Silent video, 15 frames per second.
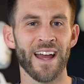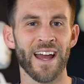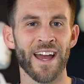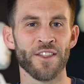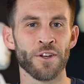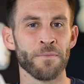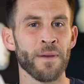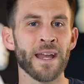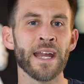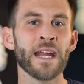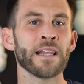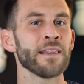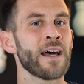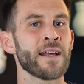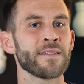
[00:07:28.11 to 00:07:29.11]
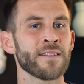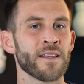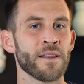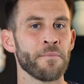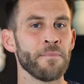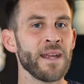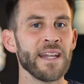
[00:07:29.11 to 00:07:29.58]
and they're making less than
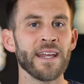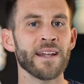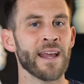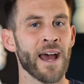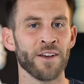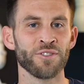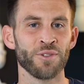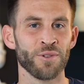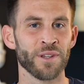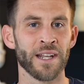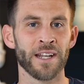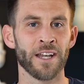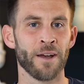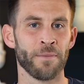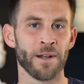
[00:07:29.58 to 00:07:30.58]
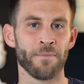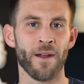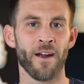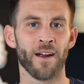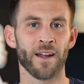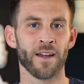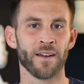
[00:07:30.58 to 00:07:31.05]
the median household income in
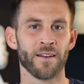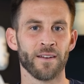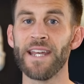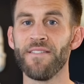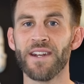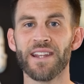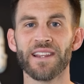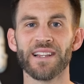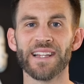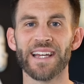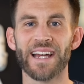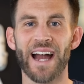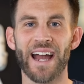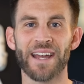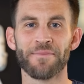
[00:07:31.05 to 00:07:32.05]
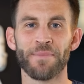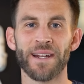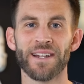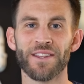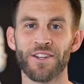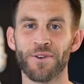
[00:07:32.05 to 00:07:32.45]
America. Even in the league I compete in,